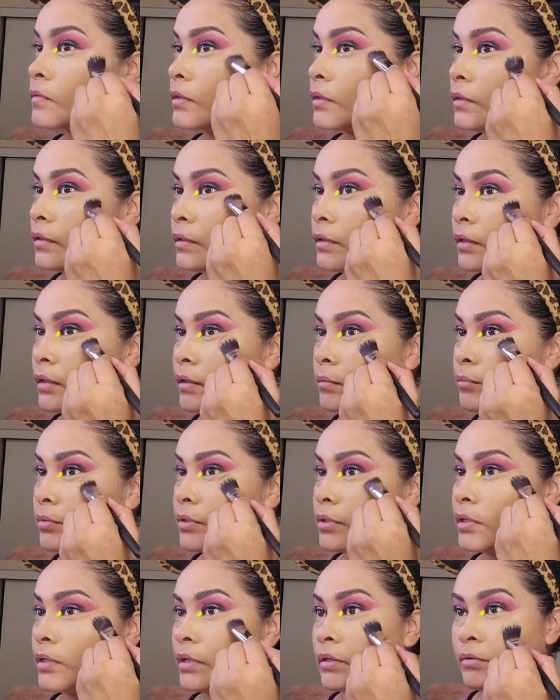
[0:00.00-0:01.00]
And again, be
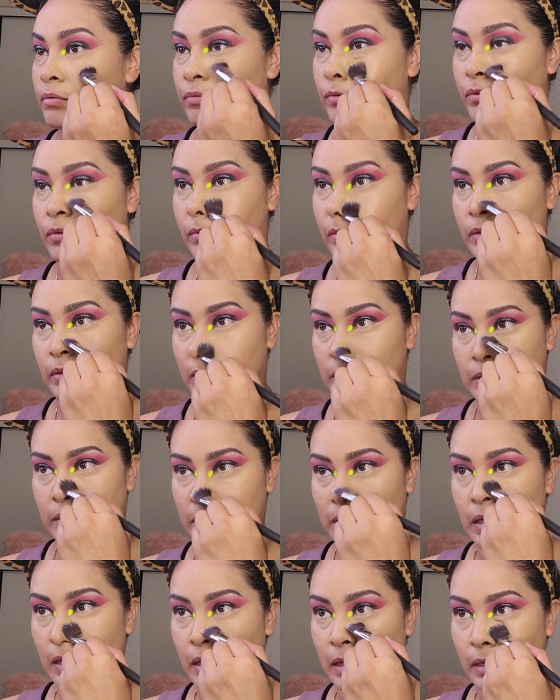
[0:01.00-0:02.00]
careful on the
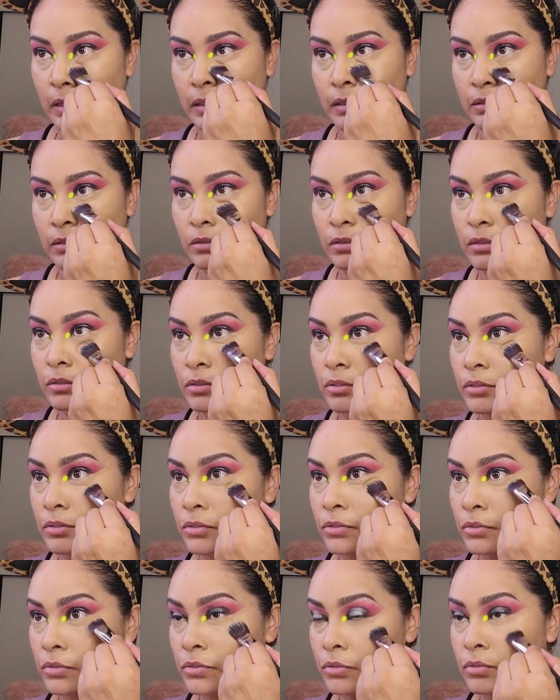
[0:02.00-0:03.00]
side, and you
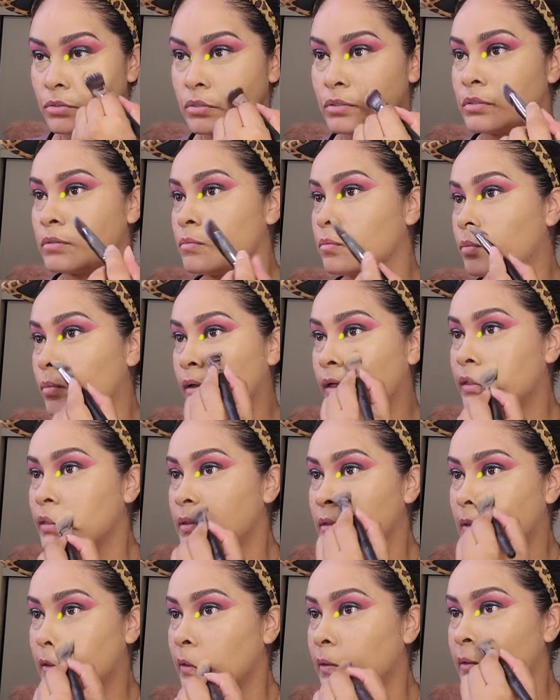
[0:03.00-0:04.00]
just use one
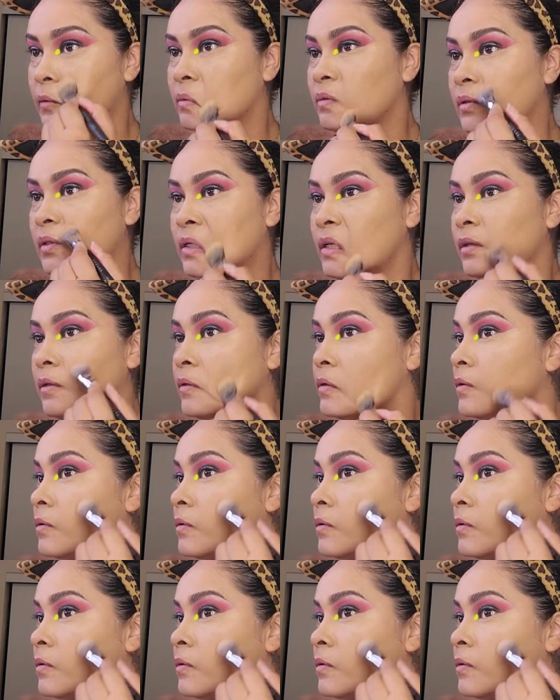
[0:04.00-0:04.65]
side only.